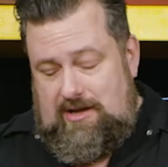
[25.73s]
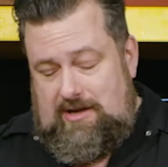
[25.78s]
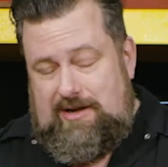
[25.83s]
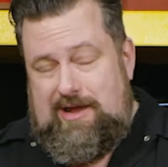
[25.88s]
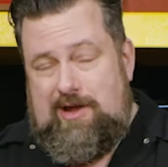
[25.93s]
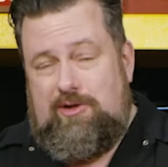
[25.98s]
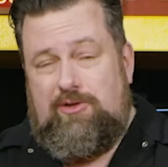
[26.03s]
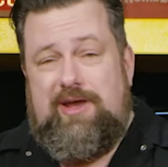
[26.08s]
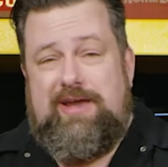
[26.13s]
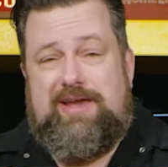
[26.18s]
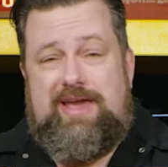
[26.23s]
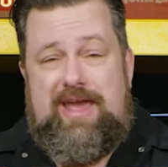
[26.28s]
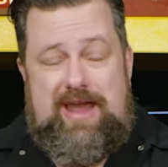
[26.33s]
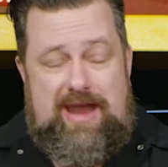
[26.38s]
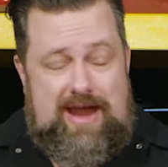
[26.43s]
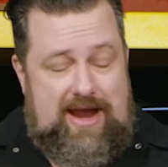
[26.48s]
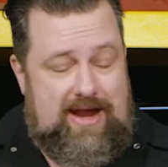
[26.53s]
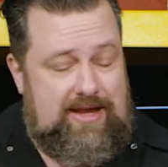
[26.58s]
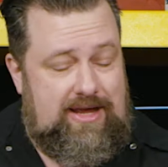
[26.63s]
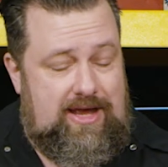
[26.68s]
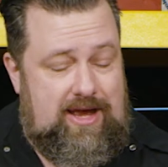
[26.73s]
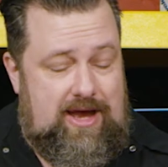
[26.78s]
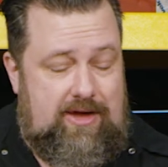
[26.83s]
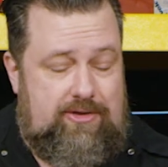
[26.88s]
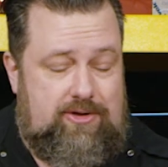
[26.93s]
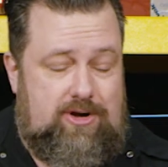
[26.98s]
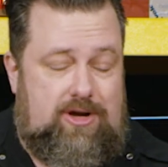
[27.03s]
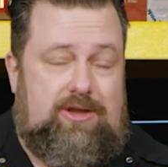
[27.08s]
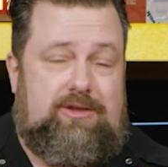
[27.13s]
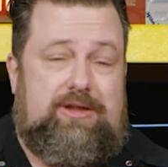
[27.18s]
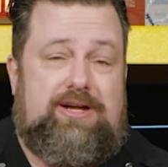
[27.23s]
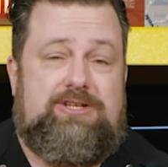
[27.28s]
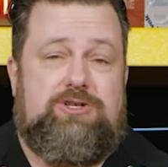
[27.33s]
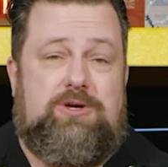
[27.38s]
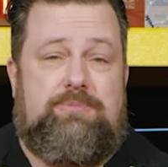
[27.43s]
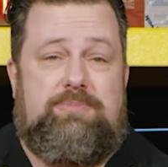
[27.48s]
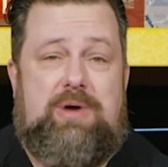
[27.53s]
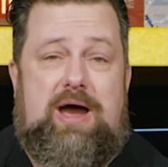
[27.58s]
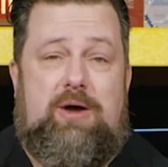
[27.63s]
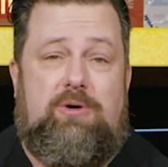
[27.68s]
Now, like any other
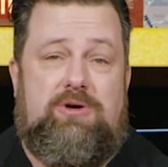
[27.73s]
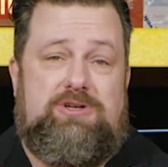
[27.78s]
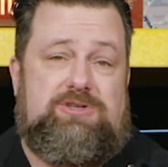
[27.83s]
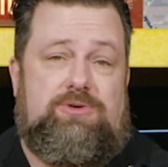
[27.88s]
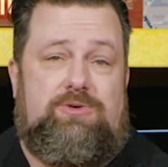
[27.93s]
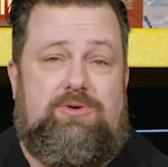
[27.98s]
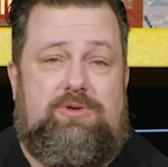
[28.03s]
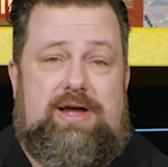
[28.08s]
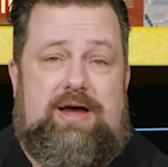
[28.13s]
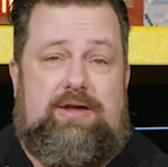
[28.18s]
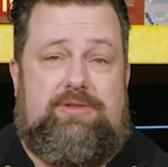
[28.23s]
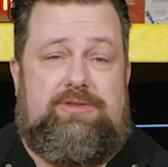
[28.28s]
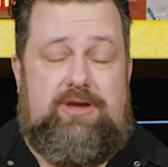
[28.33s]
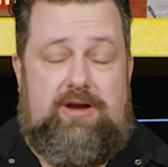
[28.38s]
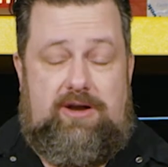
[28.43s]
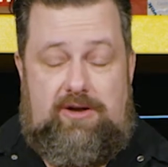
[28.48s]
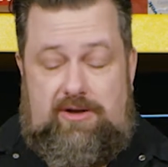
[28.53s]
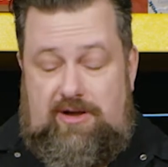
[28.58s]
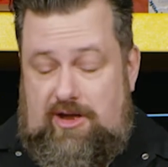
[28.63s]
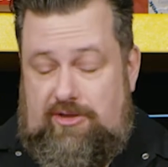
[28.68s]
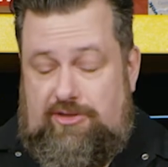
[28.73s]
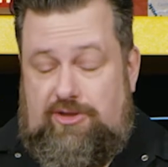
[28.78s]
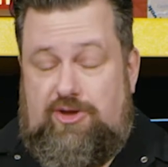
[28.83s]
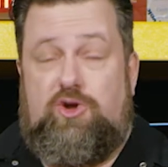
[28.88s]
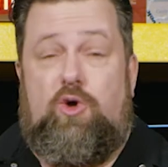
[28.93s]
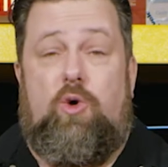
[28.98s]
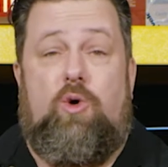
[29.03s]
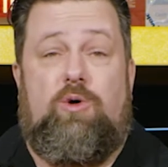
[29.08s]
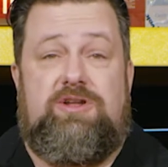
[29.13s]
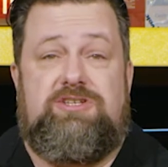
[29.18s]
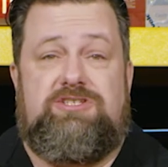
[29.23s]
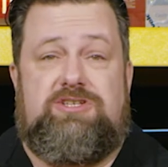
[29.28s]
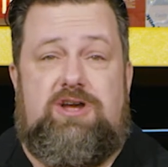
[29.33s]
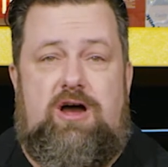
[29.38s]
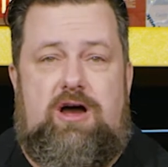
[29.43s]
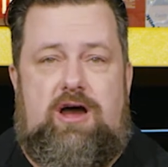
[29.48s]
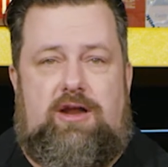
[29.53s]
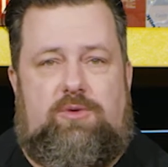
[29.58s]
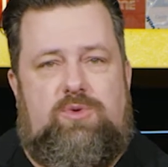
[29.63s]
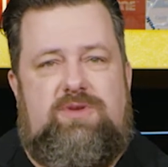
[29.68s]
electric power tool out there, the cord is
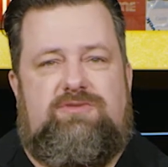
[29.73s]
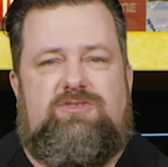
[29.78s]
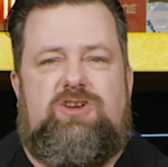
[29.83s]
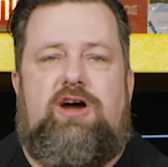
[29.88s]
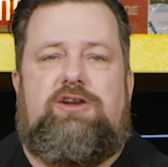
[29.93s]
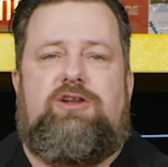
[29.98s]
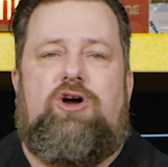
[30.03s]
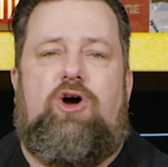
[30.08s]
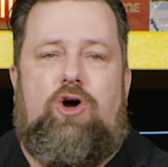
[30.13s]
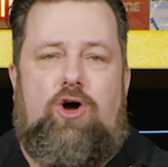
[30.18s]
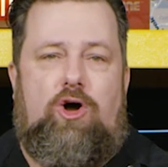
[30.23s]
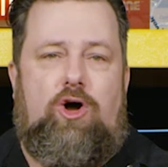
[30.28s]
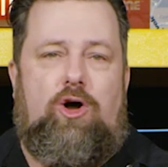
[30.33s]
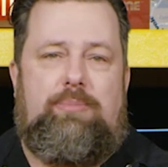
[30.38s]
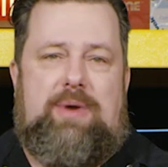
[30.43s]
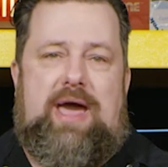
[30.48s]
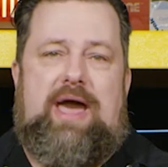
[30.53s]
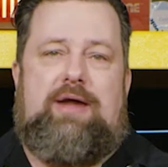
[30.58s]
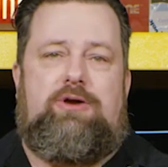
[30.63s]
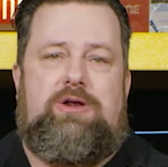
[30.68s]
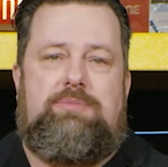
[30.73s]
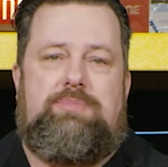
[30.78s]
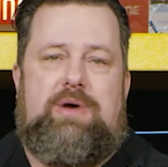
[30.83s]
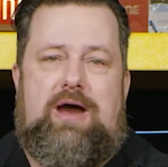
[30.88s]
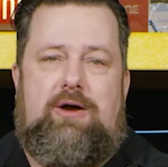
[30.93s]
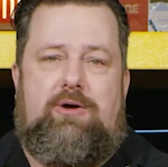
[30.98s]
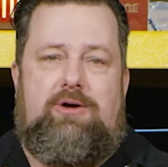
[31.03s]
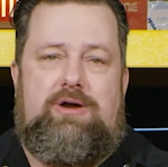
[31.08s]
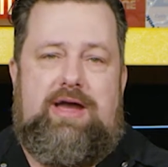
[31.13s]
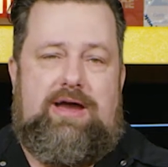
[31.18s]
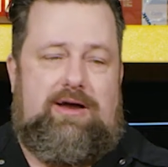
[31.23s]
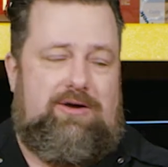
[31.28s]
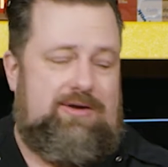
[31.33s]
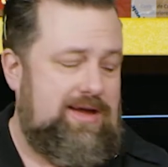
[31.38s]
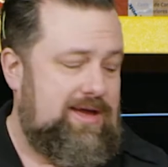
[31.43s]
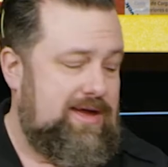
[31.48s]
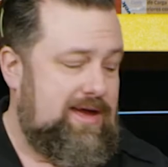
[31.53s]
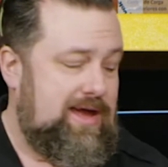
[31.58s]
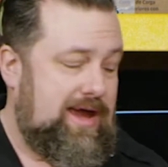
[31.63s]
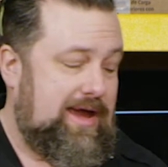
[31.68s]
gone. We've gone to all battery power now,
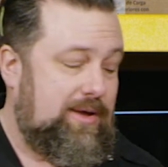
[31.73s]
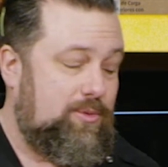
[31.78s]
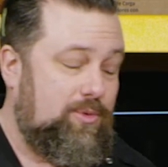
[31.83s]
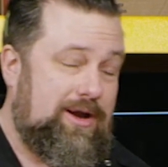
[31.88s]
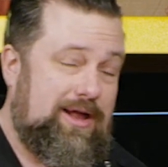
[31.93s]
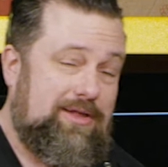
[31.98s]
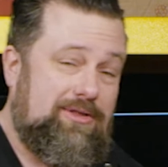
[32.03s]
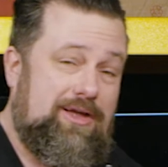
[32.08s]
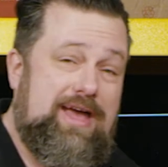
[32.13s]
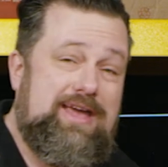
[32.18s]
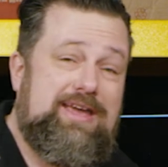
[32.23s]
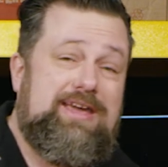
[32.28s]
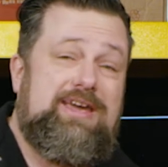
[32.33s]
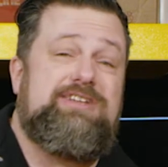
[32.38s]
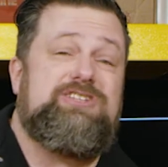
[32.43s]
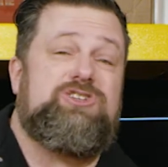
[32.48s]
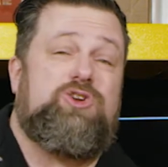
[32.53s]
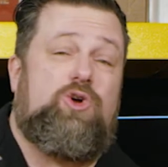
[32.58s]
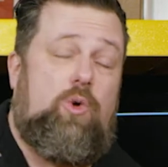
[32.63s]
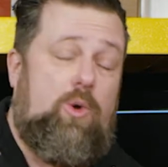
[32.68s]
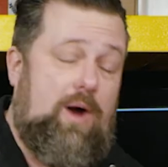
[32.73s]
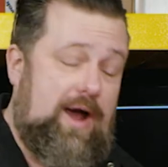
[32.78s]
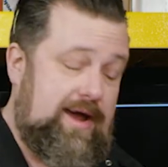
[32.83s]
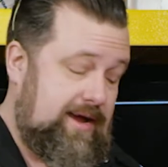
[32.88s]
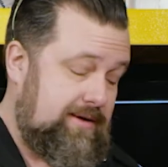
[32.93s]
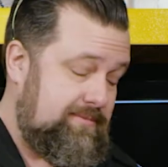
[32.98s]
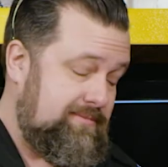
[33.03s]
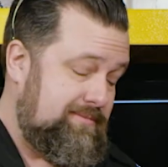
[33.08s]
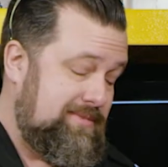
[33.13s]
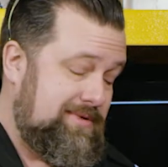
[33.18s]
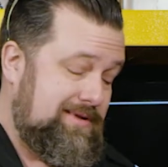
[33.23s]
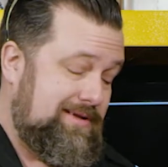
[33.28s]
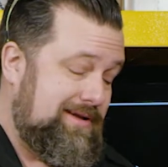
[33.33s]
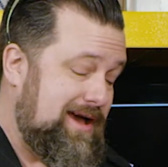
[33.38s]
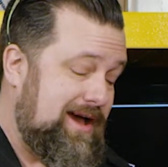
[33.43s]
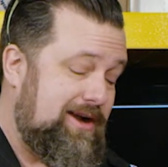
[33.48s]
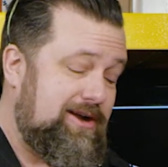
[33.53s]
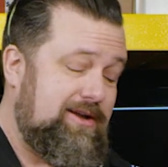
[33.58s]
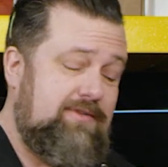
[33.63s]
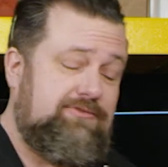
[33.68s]
and what I like is quiet.
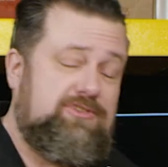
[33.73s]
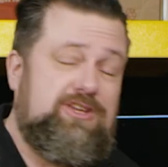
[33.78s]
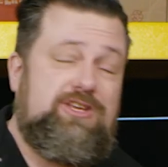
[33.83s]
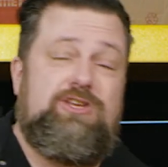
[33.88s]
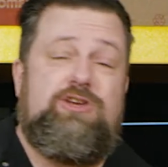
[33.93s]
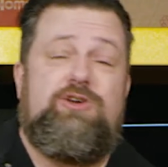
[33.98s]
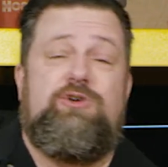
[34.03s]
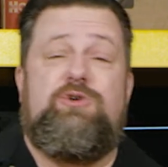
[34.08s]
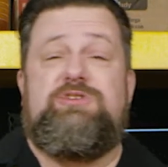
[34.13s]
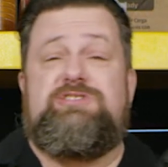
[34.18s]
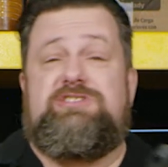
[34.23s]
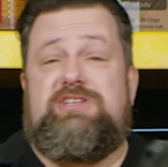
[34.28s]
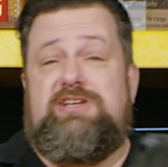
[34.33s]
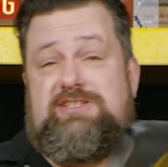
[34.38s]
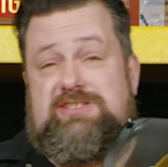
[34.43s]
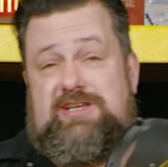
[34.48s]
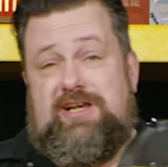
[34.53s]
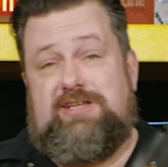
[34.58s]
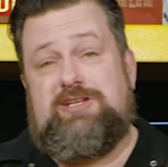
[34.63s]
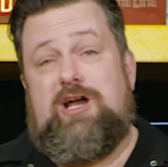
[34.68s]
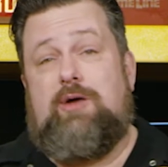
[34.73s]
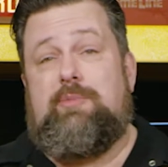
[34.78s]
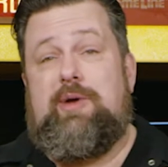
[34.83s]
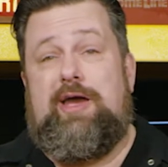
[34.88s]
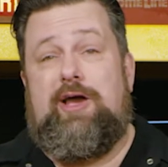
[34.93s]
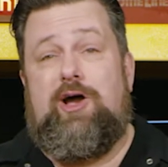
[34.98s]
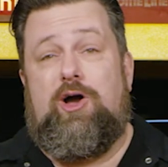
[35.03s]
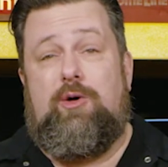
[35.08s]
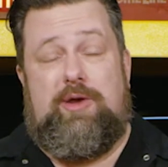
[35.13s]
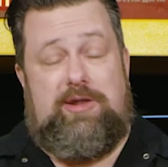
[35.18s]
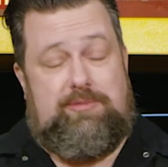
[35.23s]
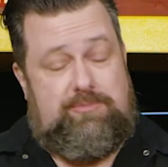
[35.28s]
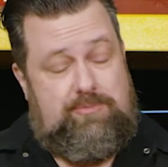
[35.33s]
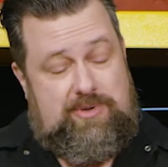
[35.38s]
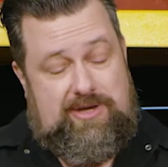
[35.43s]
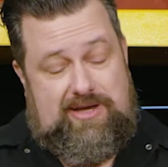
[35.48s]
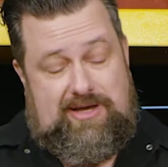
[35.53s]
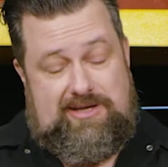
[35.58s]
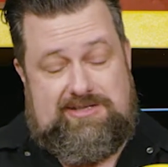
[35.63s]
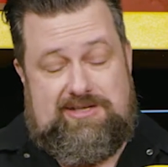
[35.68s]
I don't have to use these things on my helmet
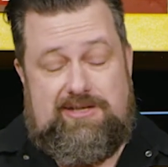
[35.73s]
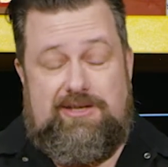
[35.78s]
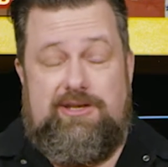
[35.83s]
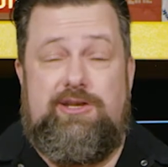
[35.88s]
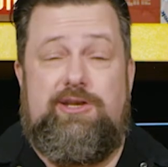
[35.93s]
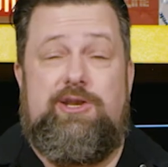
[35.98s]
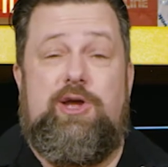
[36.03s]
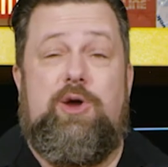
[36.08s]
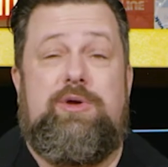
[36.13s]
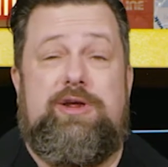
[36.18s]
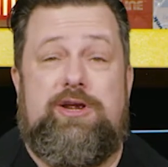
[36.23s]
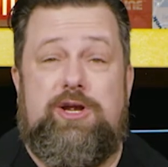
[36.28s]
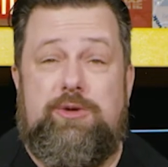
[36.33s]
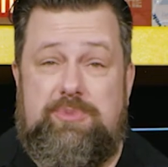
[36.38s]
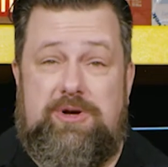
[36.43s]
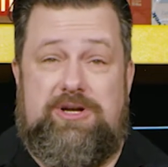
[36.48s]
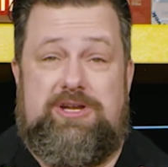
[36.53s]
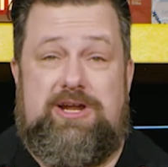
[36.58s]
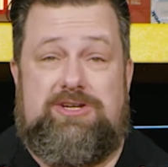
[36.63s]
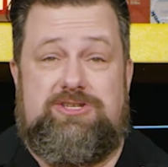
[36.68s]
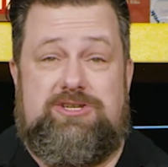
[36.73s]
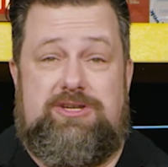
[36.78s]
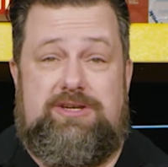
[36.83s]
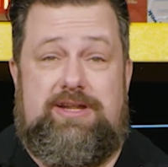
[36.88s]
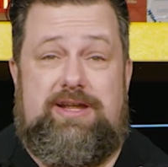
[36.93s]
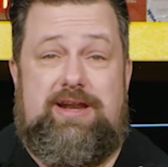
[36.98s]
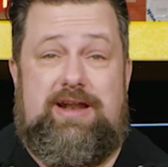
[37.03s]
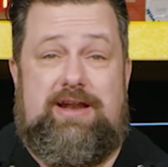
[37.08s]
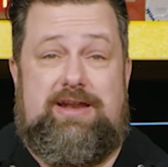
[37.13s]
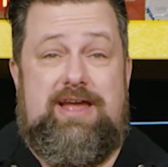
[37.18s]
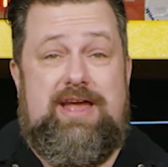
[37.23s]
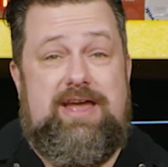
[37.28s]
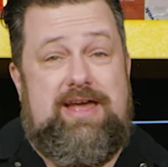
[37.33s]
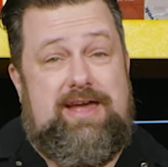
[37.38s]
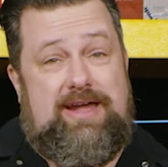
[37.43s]
because no ear protection needed.